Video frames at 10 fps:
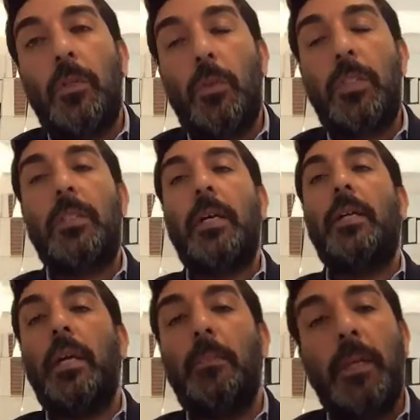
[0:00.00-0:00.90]
What's Dayan
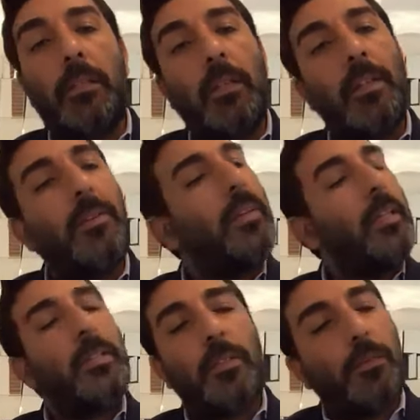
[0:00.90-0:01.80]
Emet?
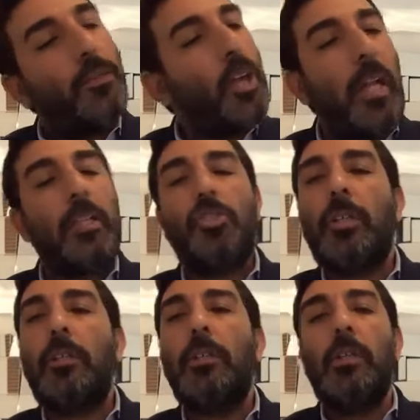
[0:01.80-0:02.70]
It's
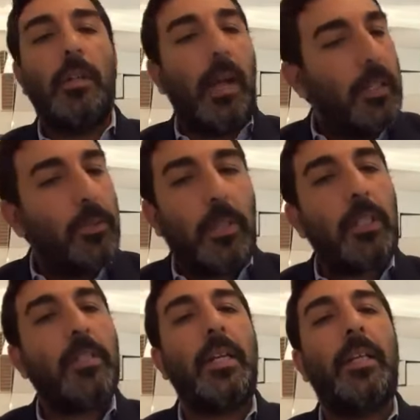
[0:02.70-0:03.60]
challenging. I don't
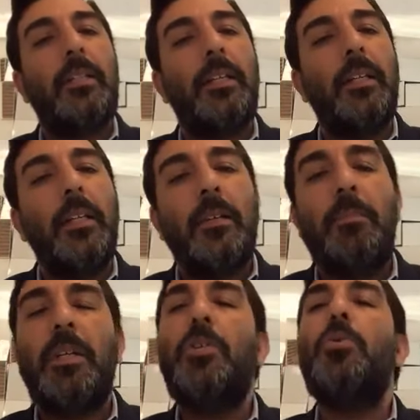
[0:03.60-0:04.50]
understand it,
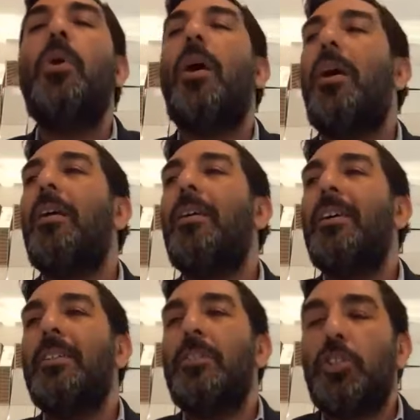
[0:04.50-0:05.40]
but you are
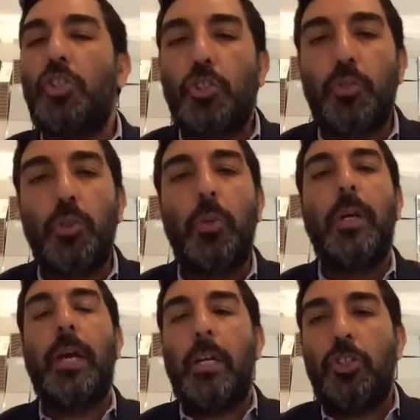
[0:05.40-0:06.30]
the true
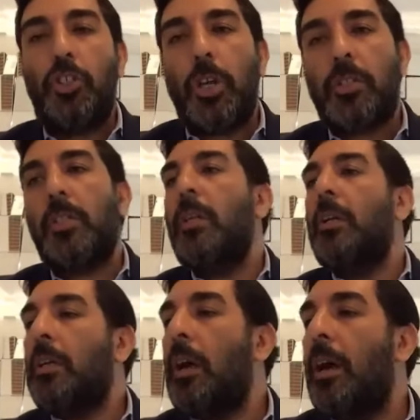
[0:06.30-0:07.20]
and just
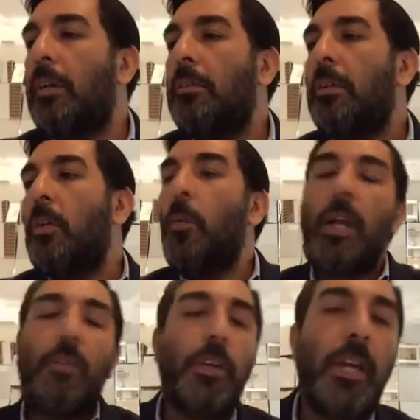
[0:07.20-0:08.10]
God.
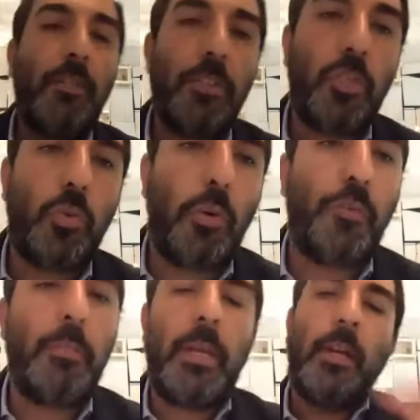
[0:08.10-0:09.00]
Whatever you have in store
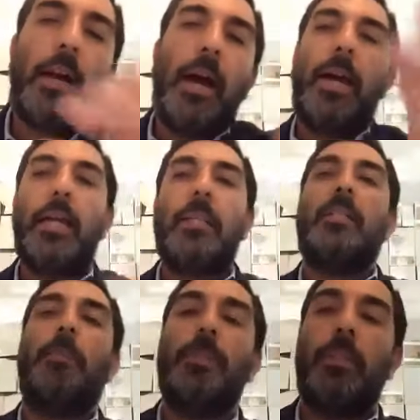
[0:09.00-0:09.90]
for me, I
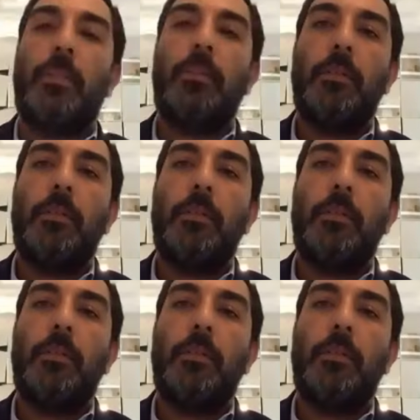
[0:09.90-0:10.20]
accept it.